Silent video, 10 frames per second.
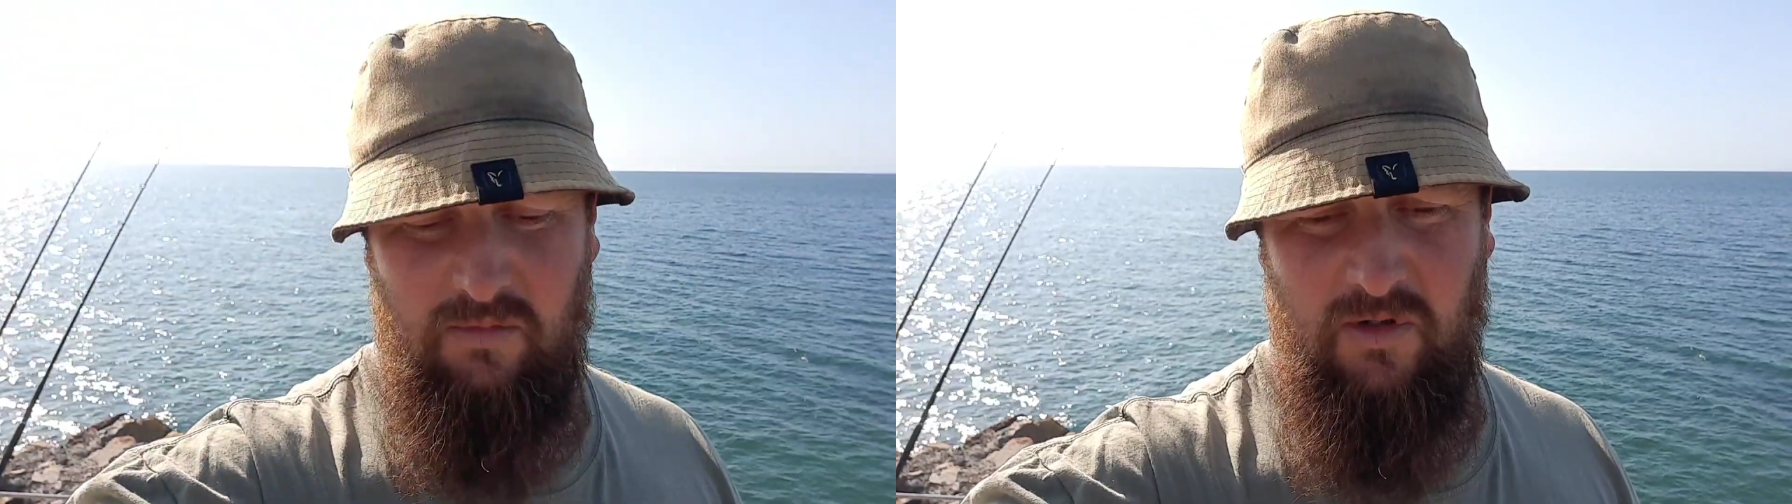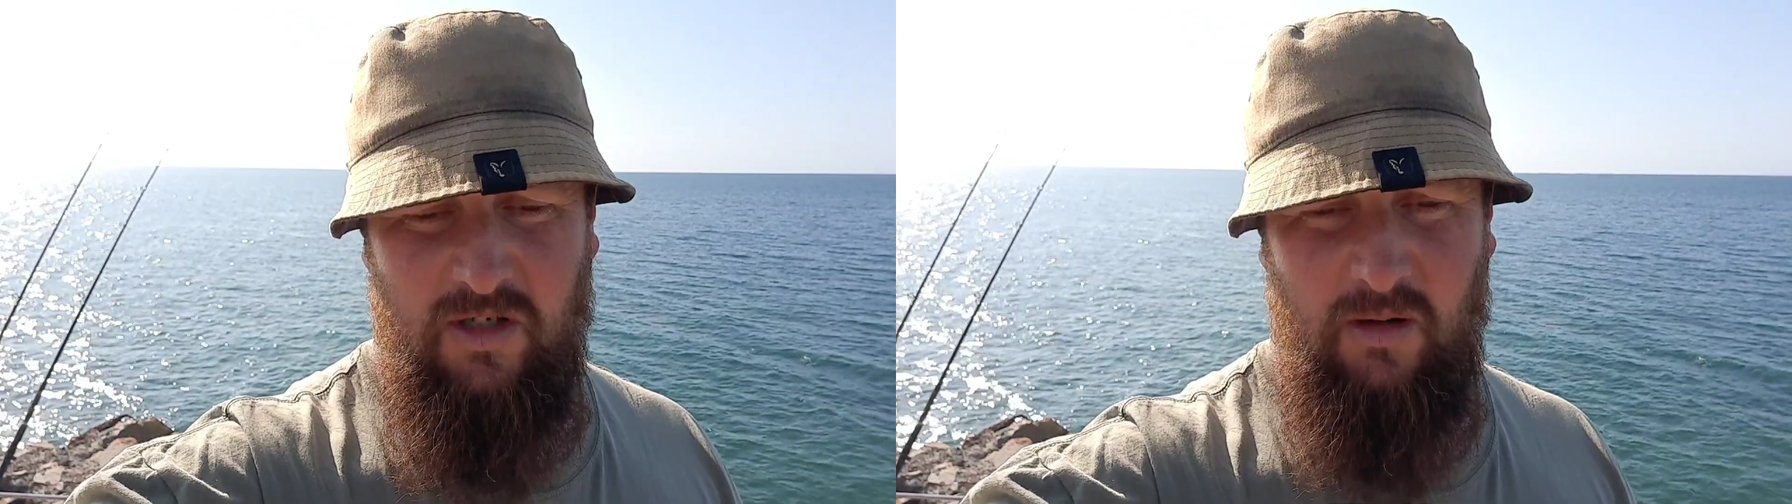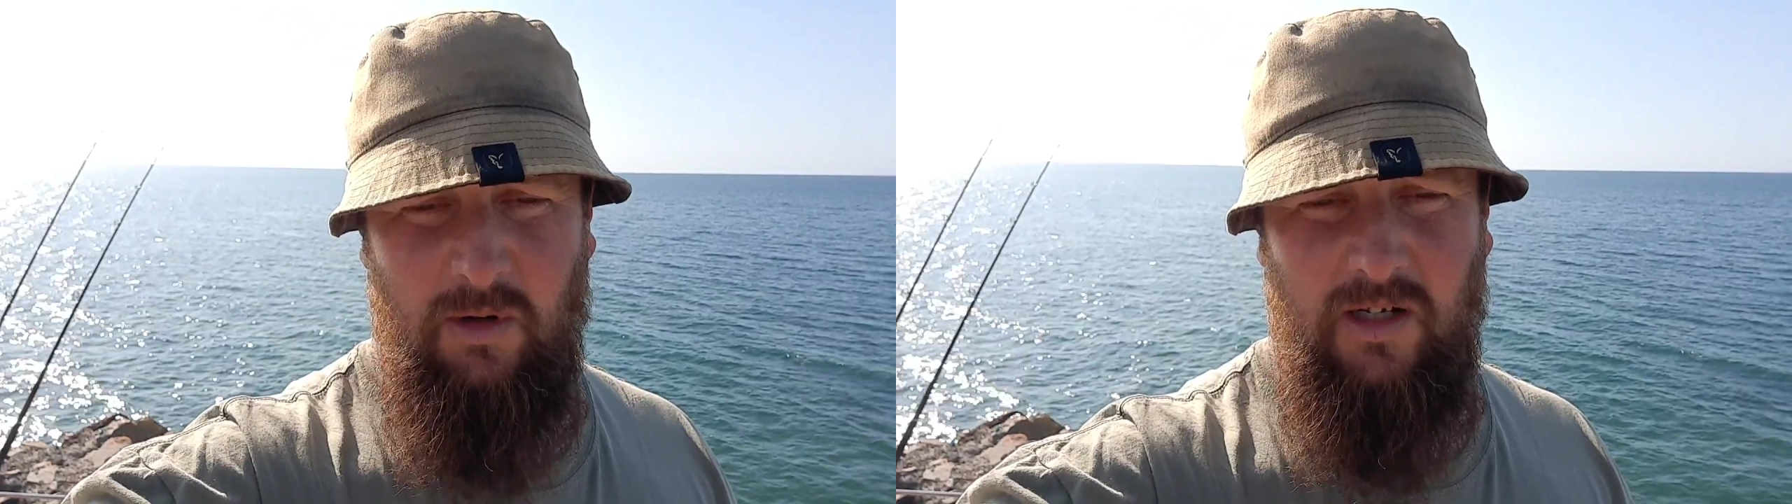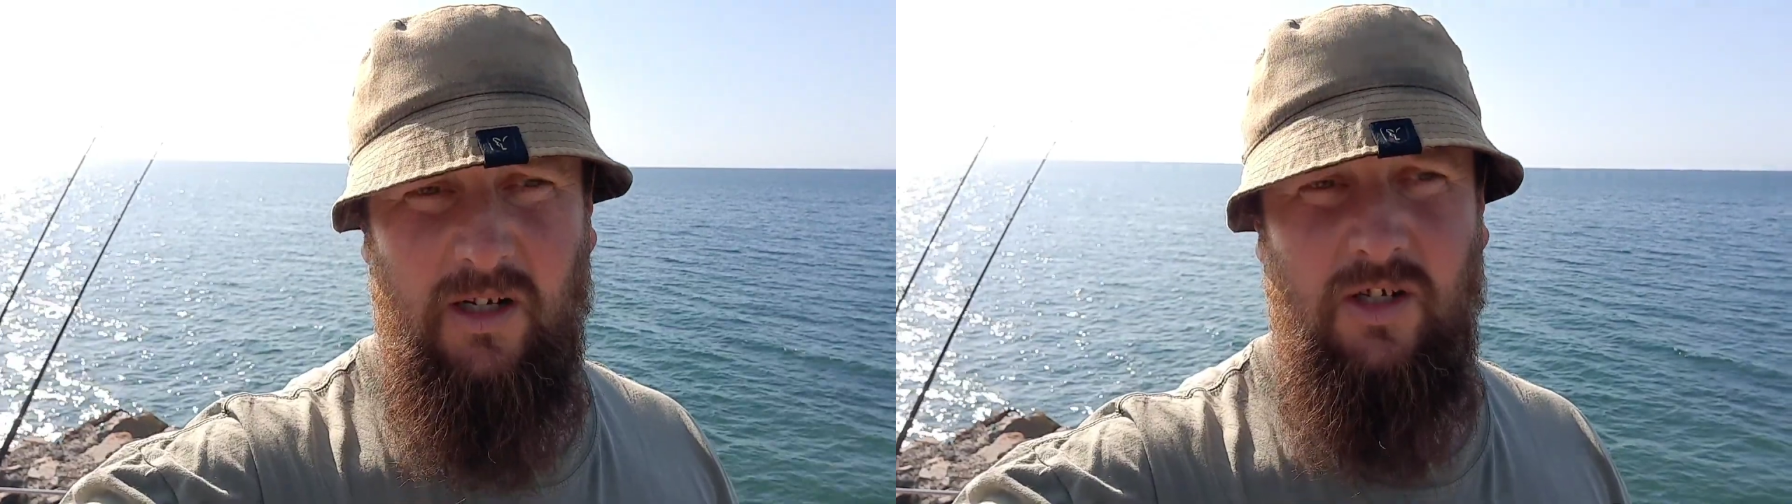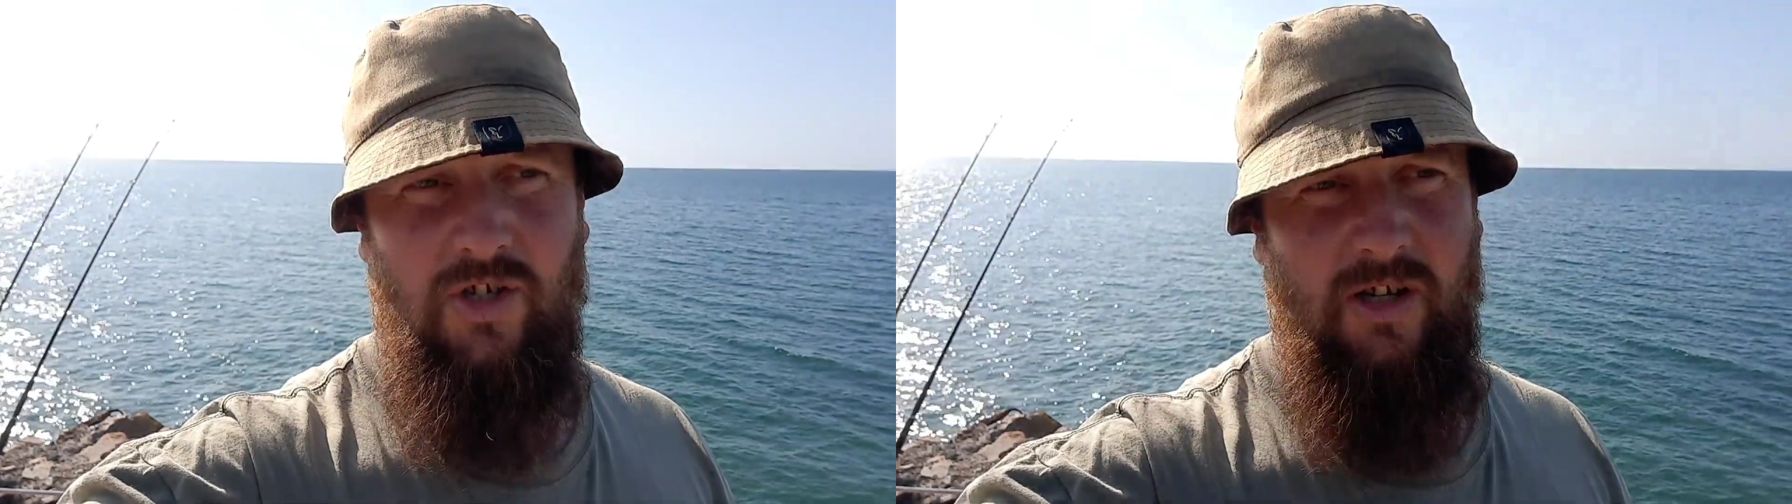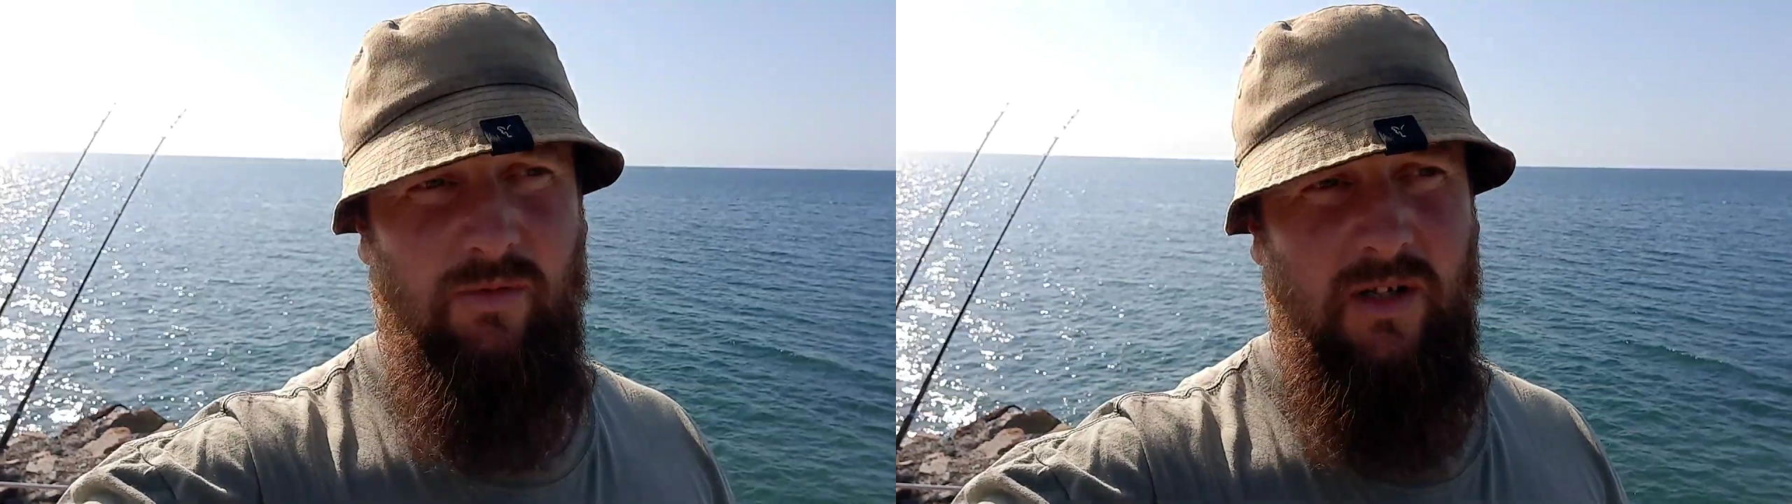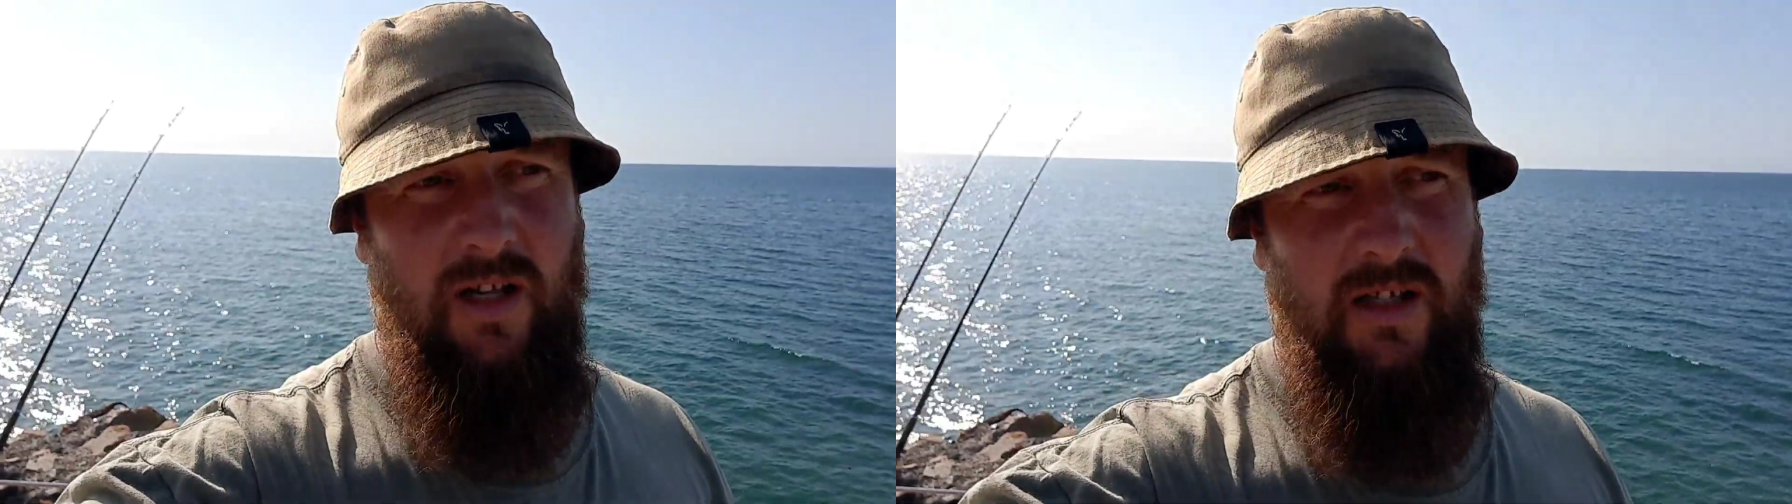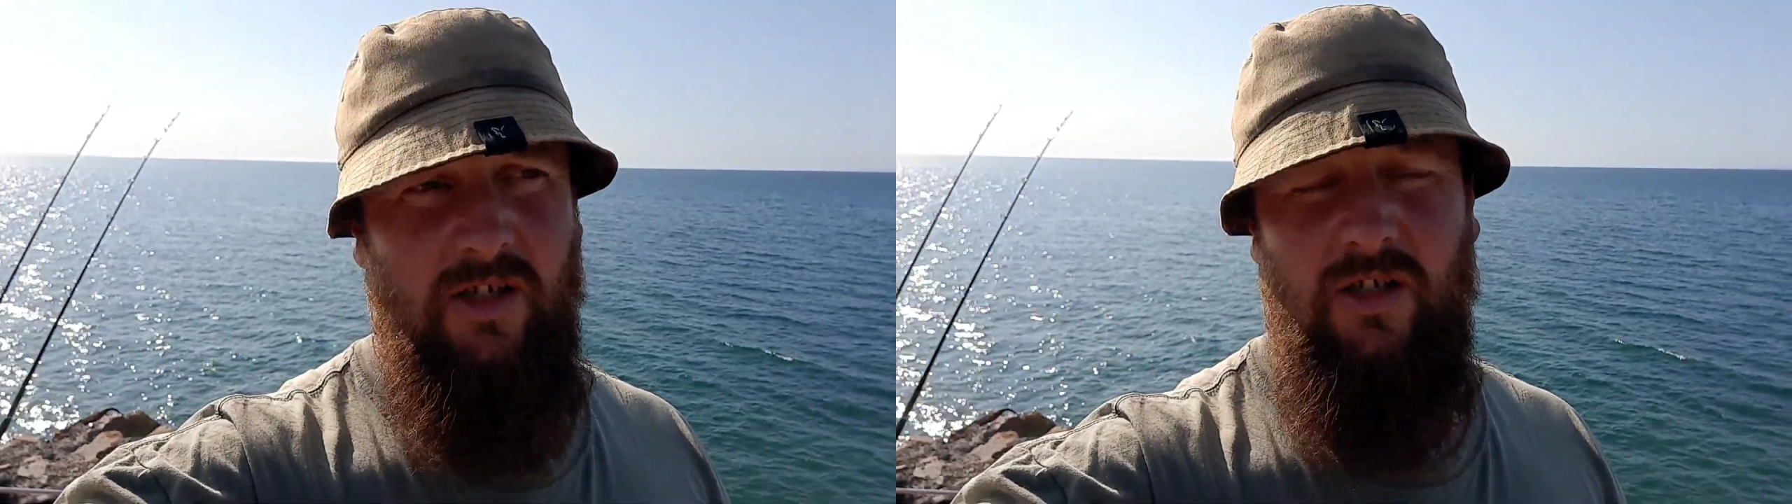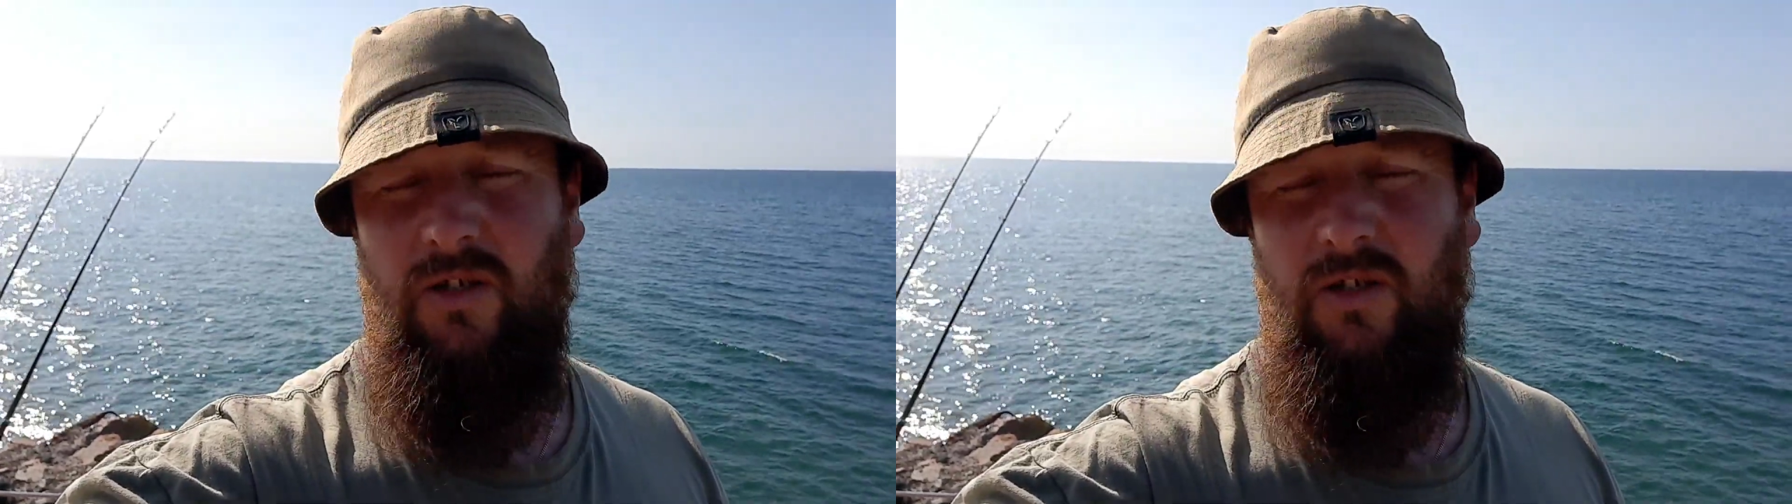Seem like nice genuine lads,